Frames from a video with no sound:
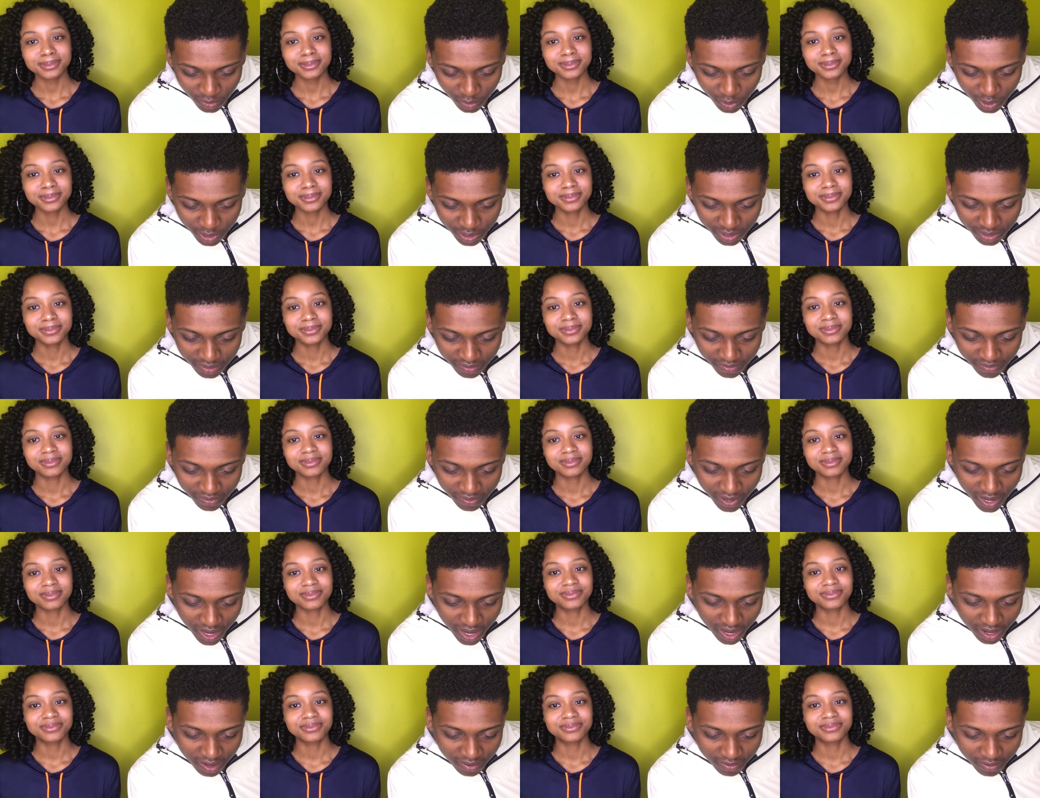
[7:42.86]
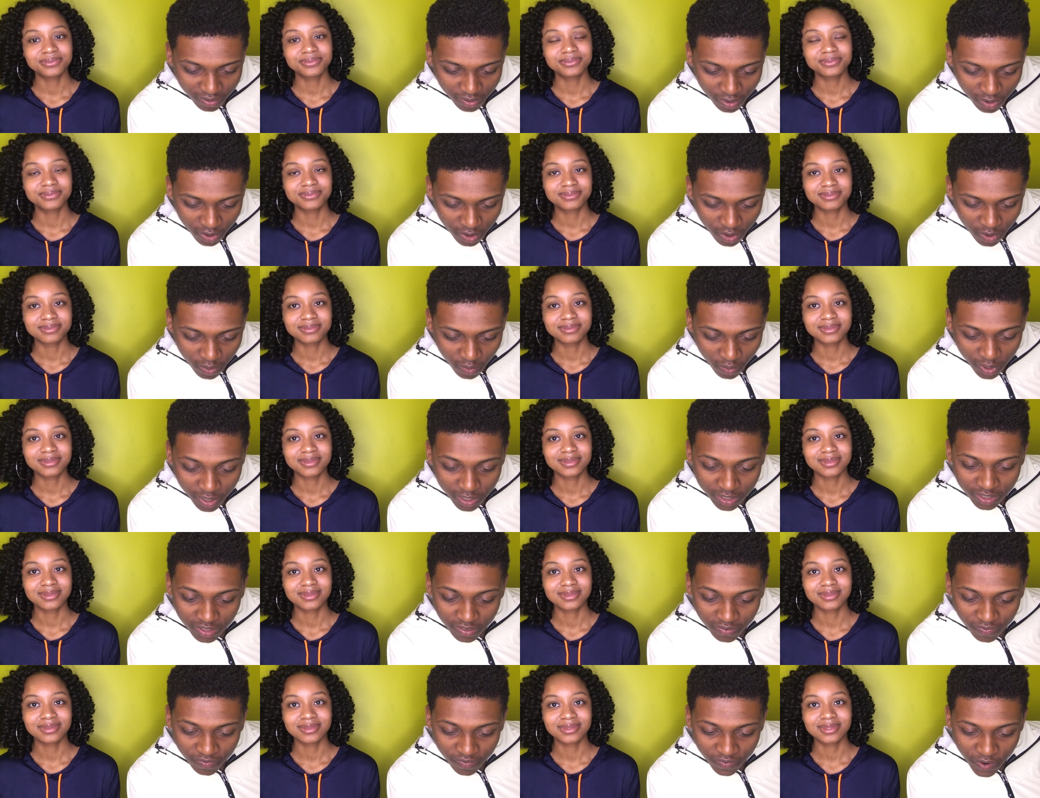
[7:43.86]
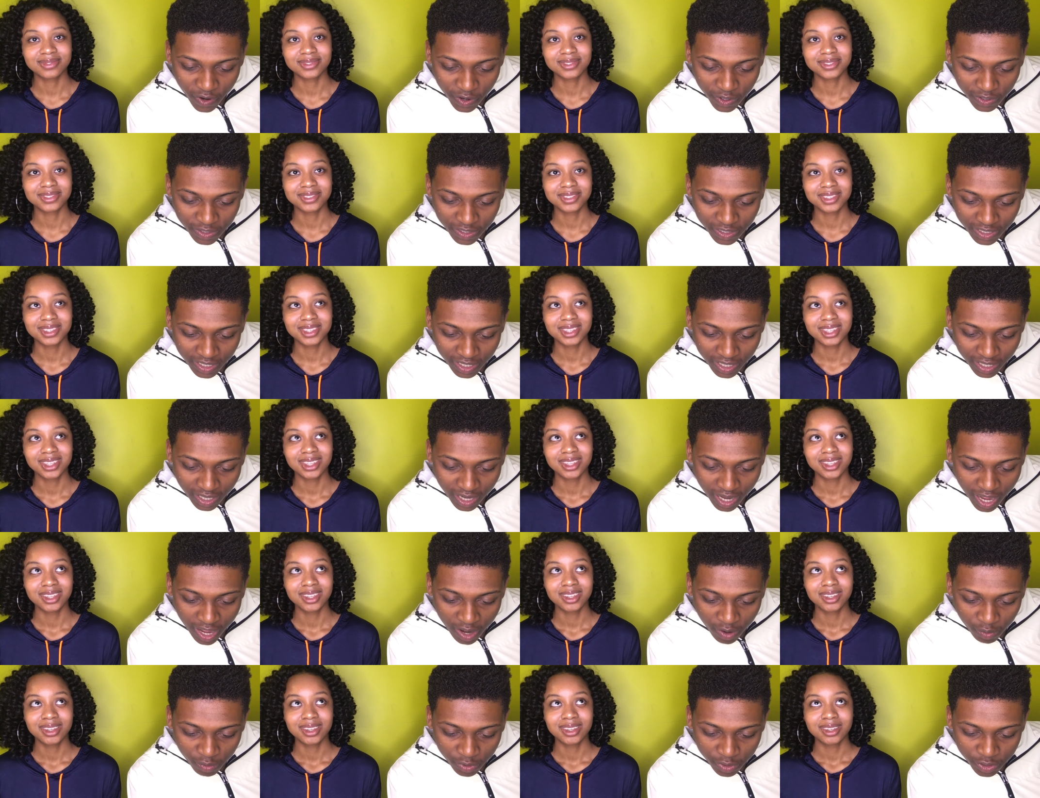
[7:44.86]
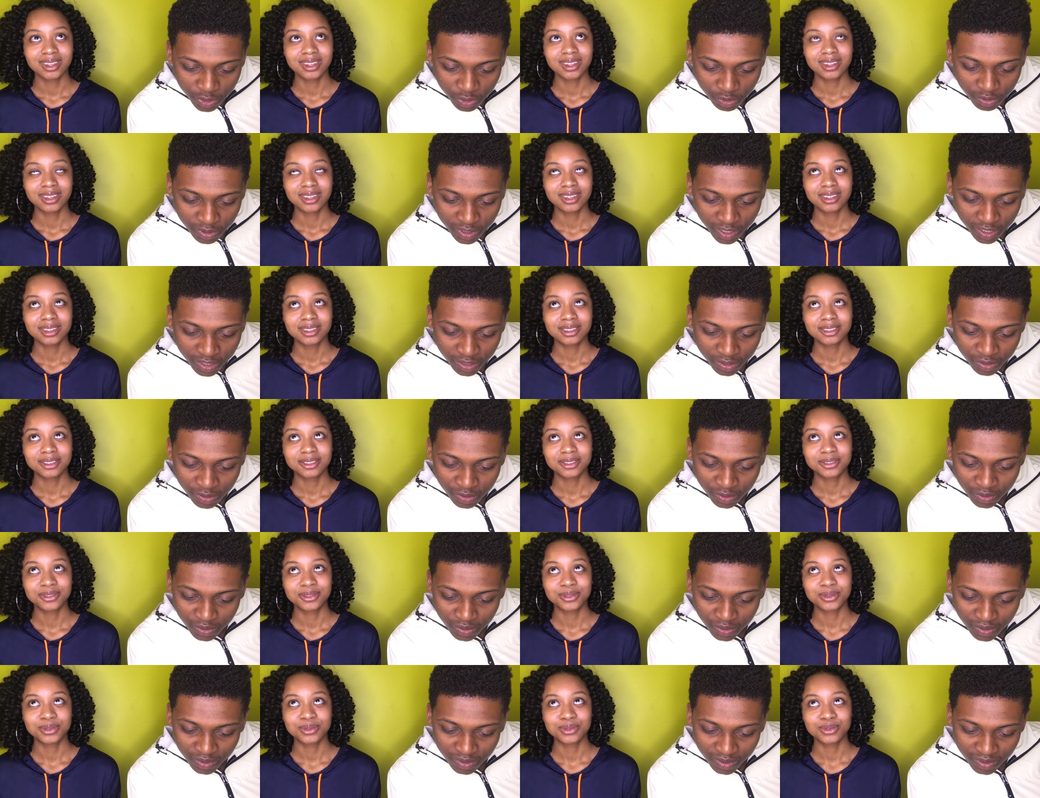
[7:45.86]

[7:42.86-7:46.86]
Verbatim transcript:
Speaker 1: Question five. What is the first thing I wish you didn't do?